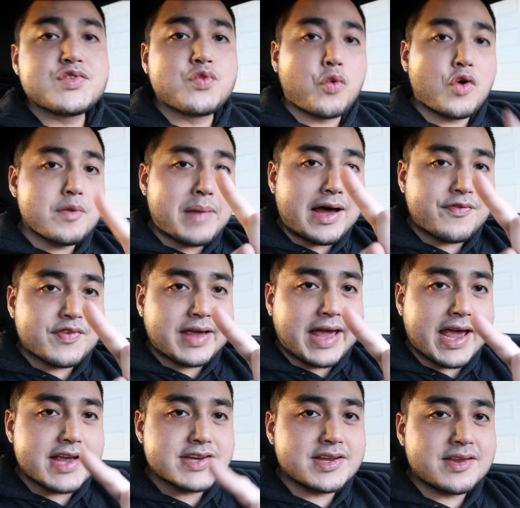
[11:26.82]
one
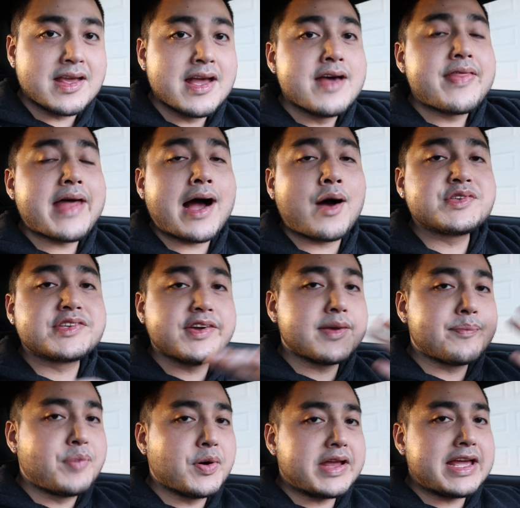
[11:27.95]
modification that I was gonna
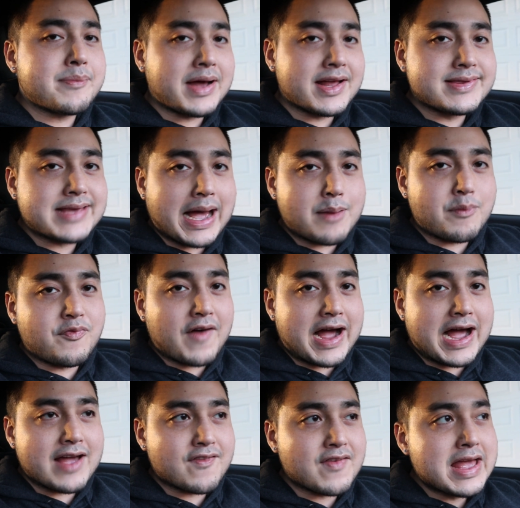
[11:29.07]
put in my top
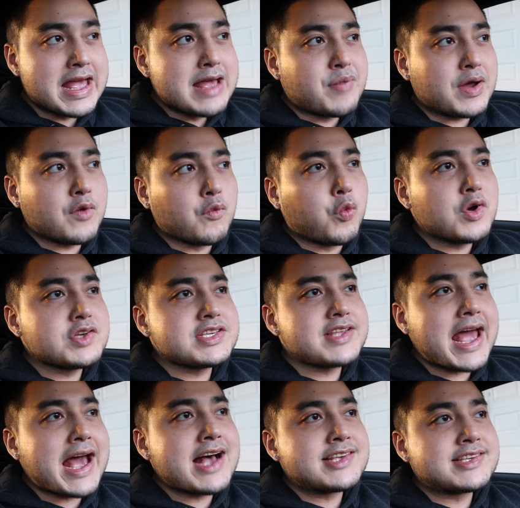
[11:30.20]
5, but it wasn't
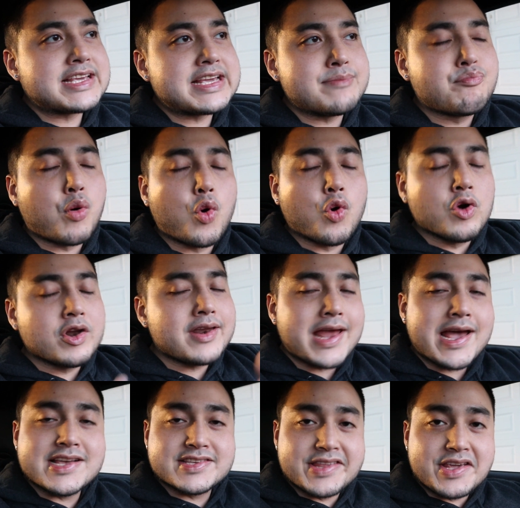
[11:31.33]
as important
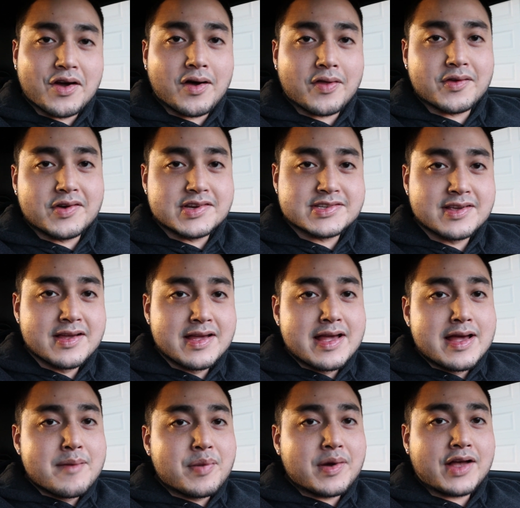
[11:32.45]
as the others.
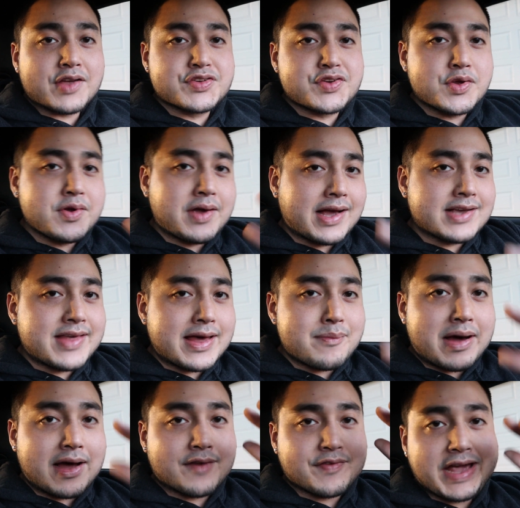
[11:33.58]
But I'll show you guys that
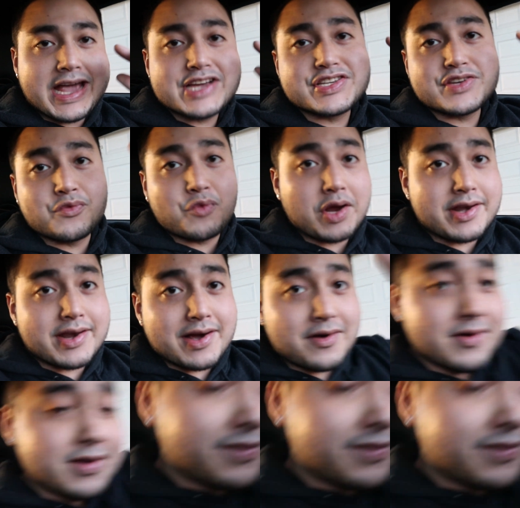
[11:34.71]
modification right now.